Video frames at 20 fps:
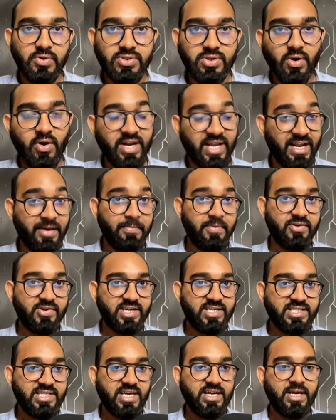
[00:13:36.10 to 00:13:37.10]
on an
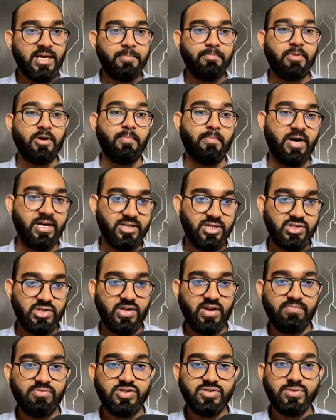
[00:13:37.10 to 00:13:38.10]
average per month. So you
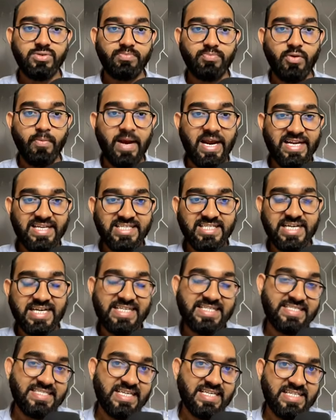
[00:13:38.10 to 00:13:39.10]
have to provide a
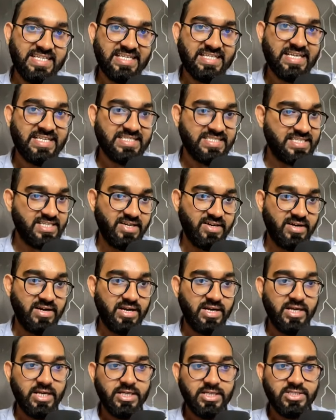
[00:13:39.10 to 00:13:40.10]
statistic details here.
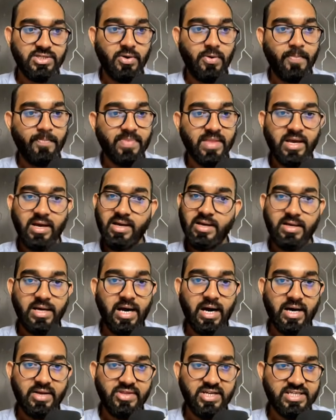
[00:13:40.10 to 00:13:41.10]
So
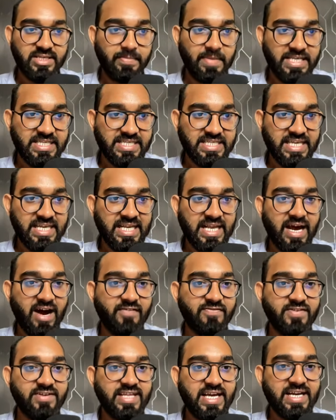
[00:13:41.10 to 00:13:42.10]
that's the basic thing.
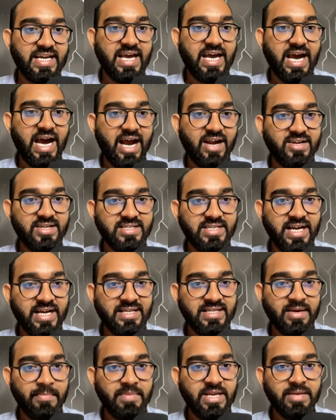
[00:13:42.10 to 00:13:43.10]
After that, I understand
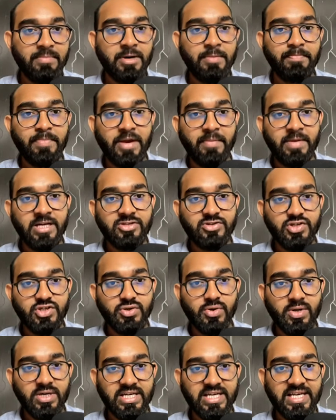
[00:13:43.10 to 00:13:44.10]
the minimum payment
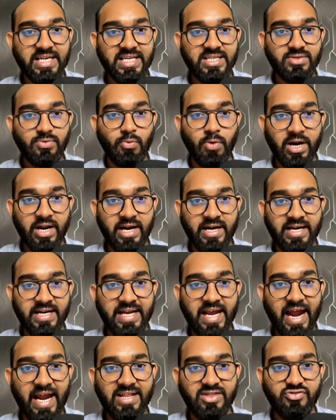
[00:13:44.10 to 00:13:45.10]
threshold is
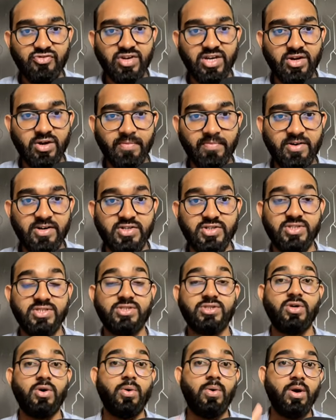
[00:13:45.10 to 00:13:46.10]
103 conversions.
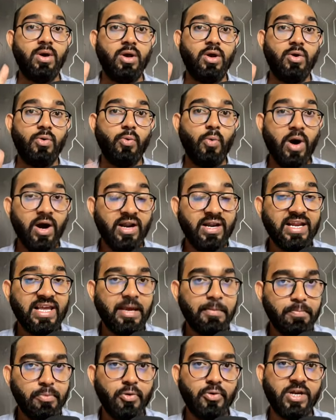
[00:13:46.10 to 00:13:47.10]
So one
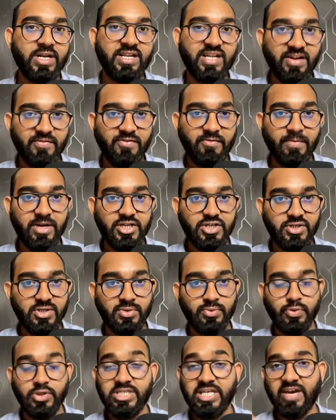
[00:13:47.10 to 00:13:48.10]
important information
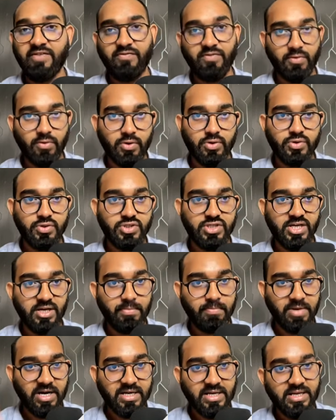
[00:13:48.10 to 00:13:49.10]
which I forgot to share,
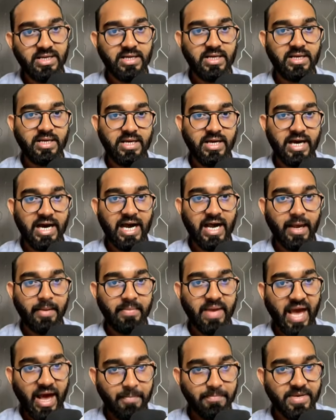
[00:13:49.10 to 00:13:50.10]
but I am
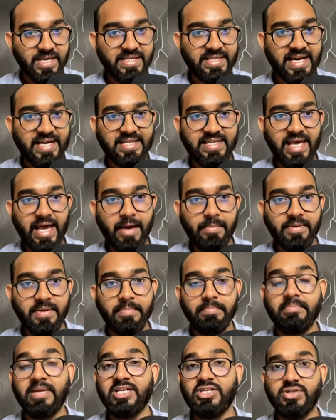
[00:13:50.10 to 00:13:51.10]
happy that they have
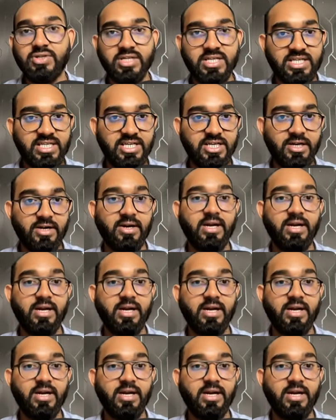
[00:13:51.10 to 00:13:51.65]
mentioned it here.